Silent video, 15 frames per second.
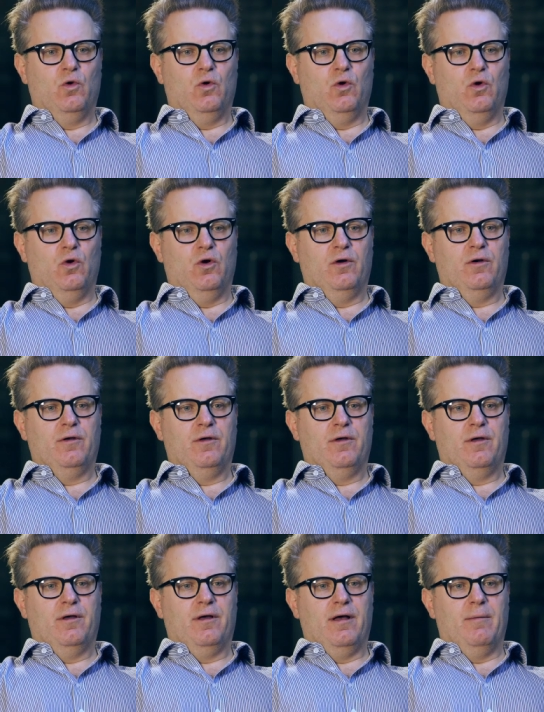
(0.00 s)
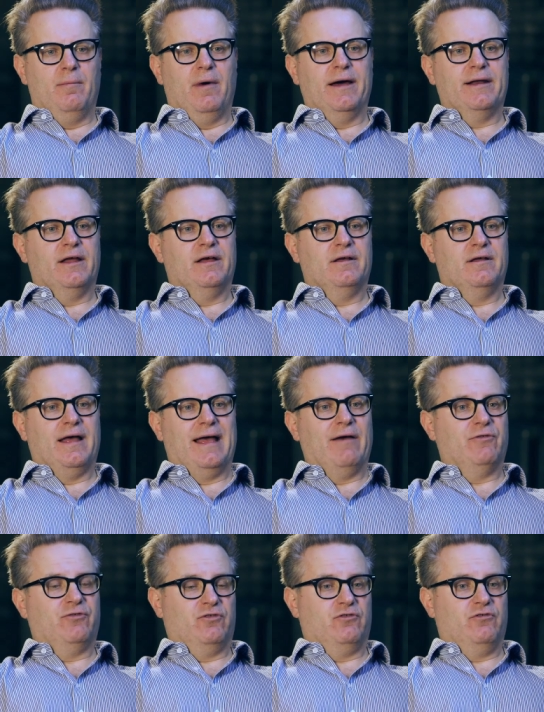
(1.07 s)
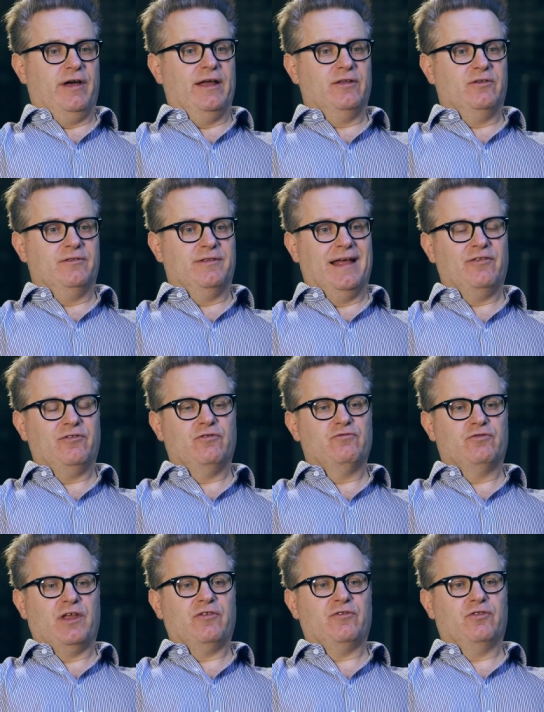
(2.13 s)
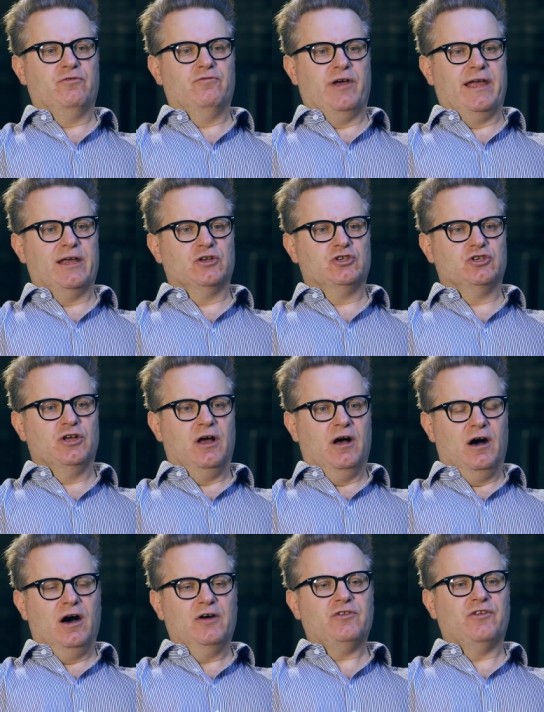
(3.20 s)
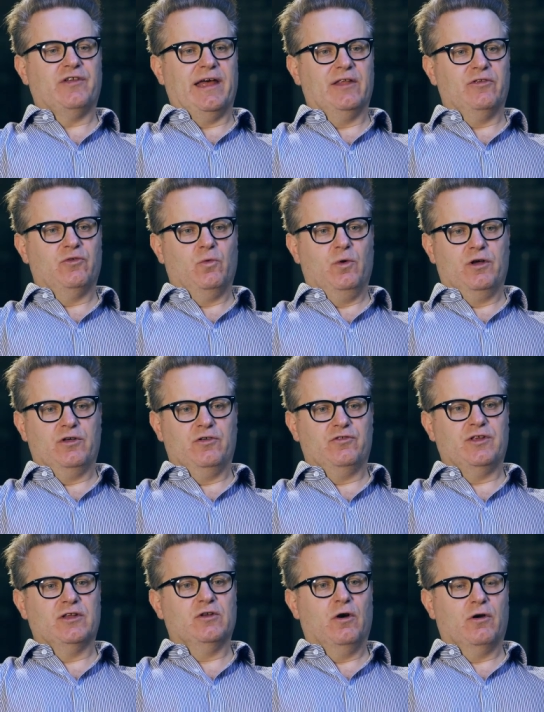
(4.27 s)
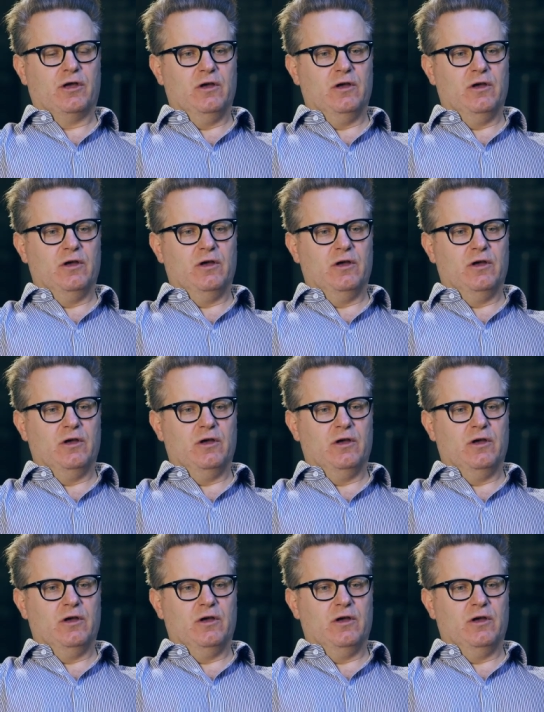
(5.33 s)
or a minor aristocrat. That's the, that's the range. Artisans, workers did not